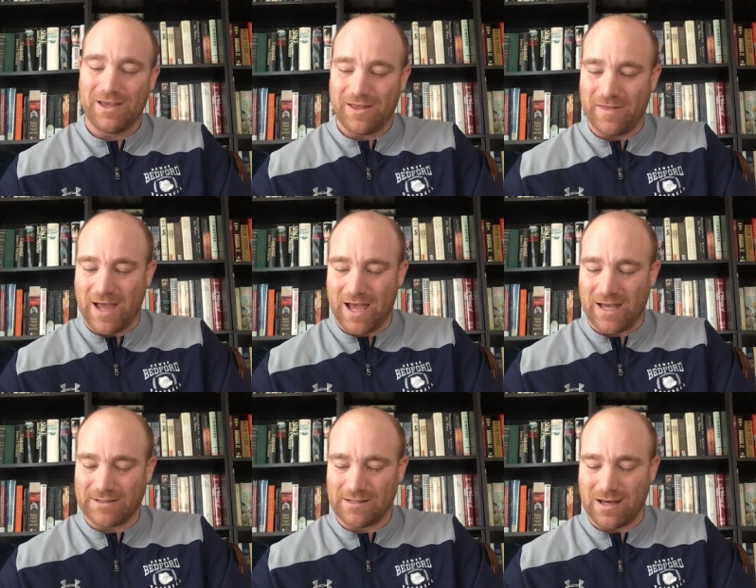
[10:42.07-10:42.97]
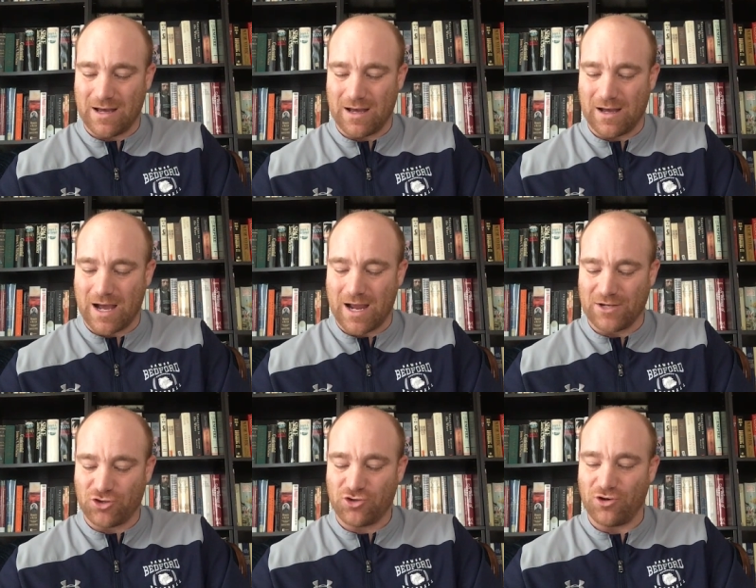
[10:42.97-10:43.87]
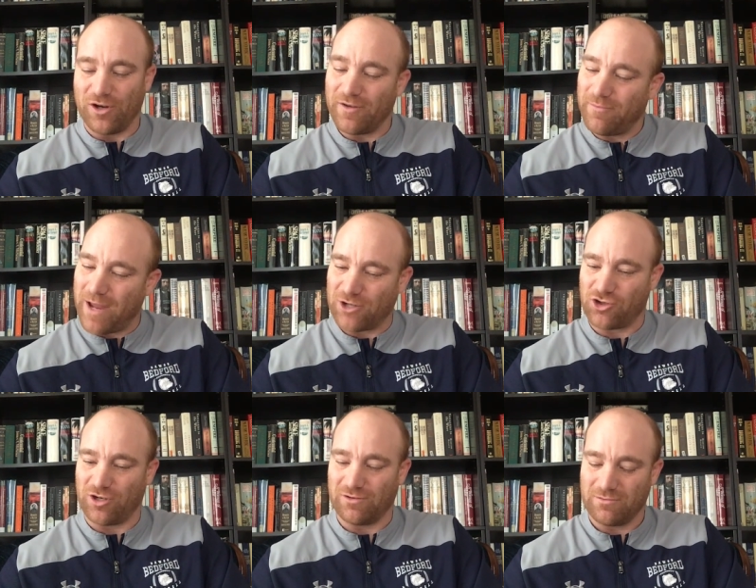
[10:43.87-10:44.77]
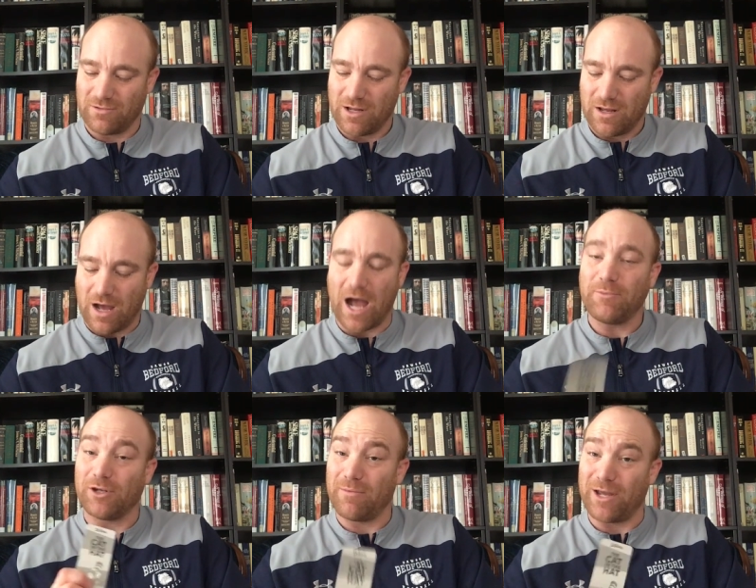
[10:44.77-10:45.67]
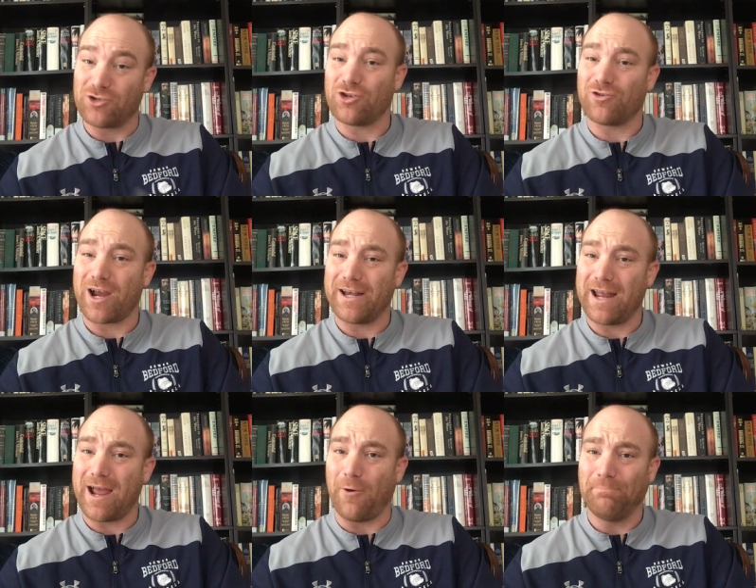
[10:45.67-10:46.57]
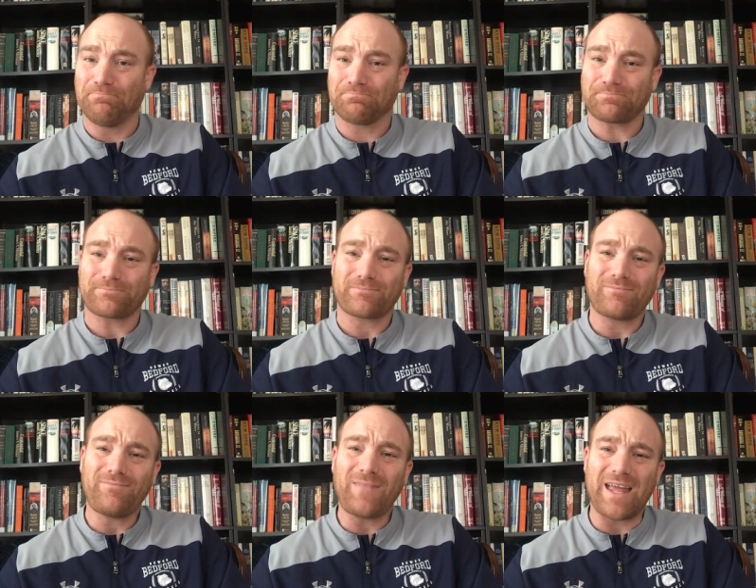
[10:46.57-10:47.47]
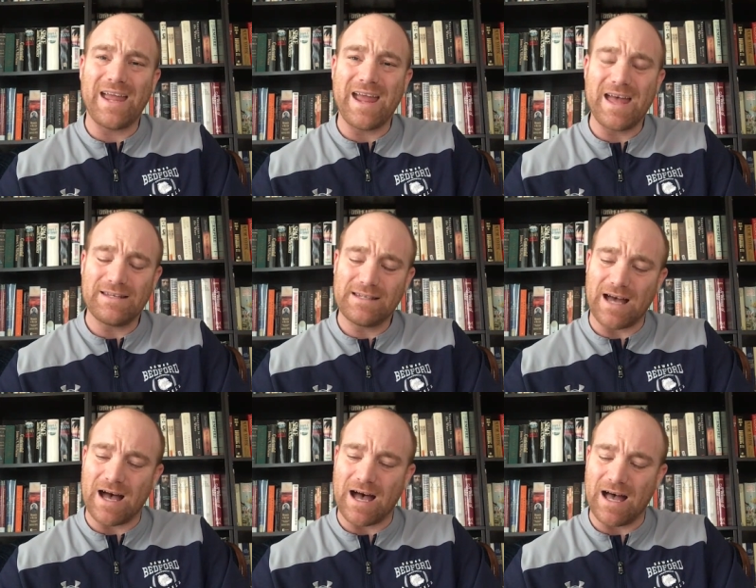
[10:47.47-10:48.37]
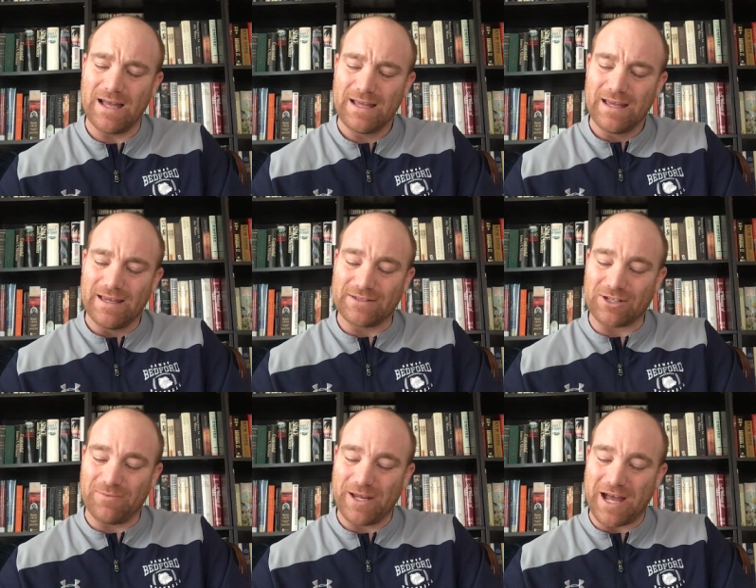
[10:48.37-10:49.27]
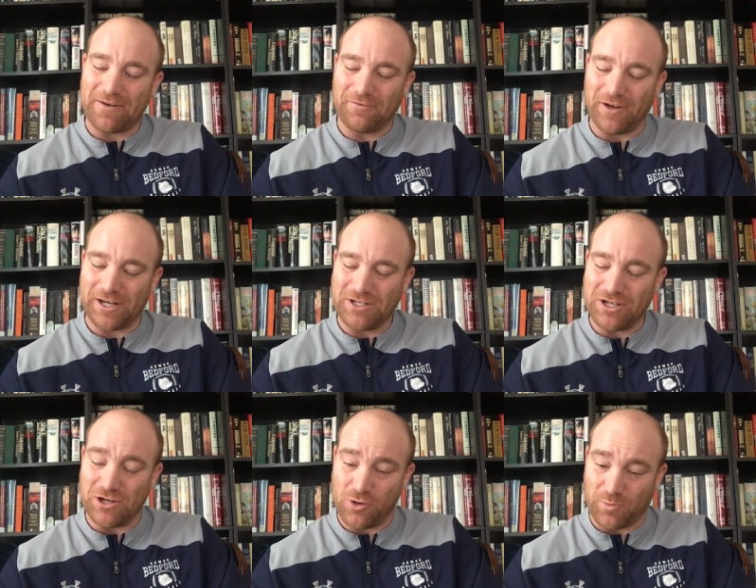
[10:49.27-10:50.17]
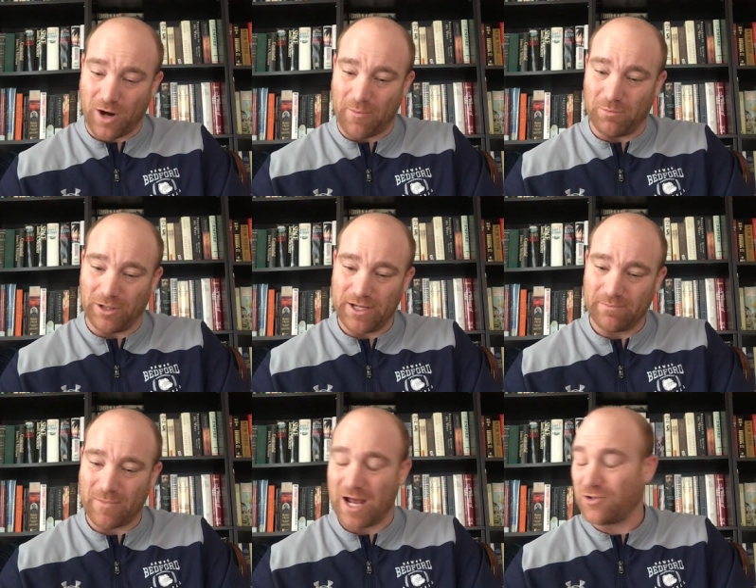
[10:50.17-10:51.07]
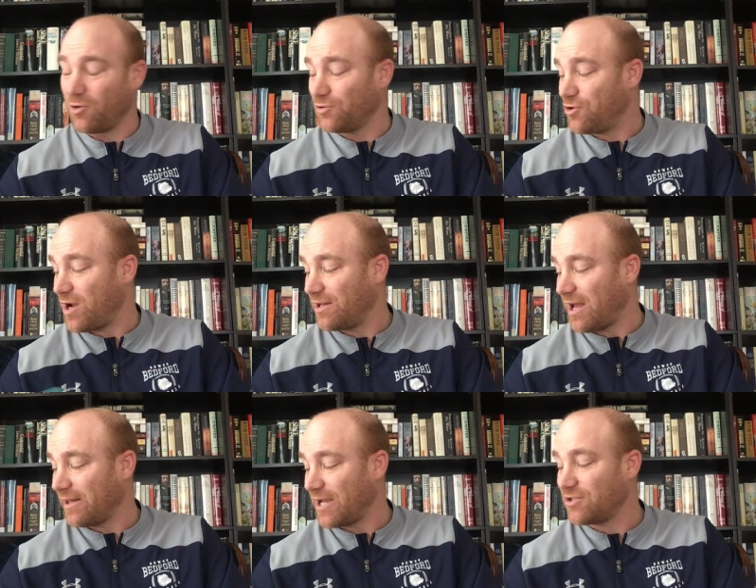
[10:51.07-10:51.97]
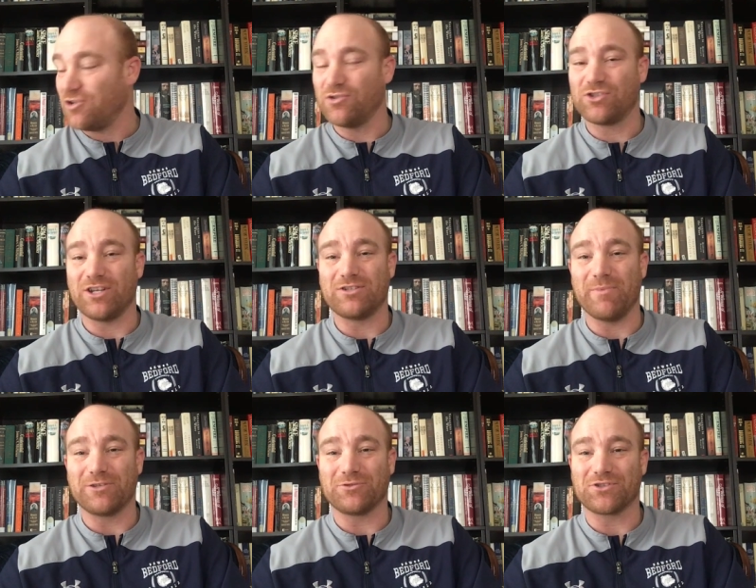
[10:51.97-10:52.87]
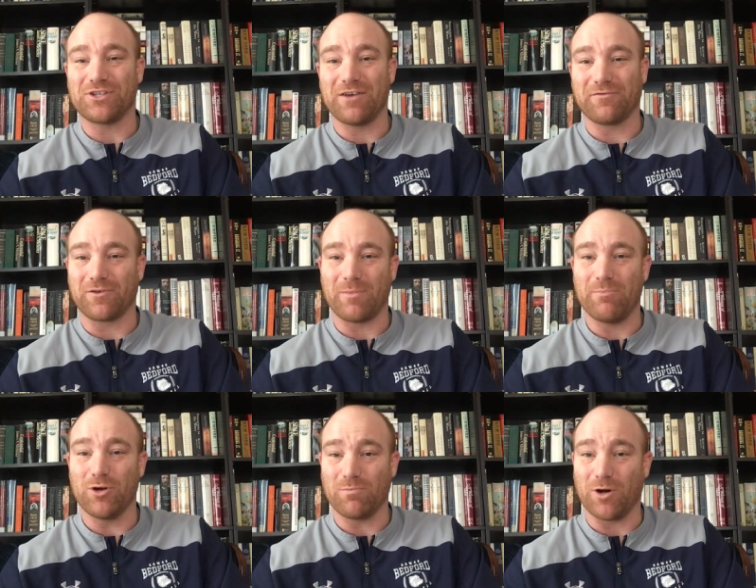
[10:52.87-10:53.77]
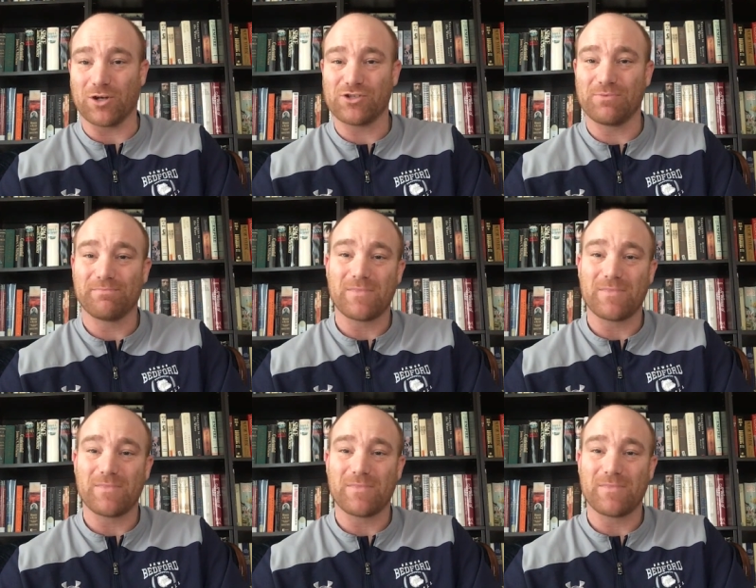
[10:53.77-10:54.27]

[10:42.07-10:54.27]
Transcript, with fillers: that uh, I should have mentioned, I'm going to mention right now. And uh, it's going to be kind of funny to you probably, but I told you I, I like to use sentimental stuff for my bookmarks.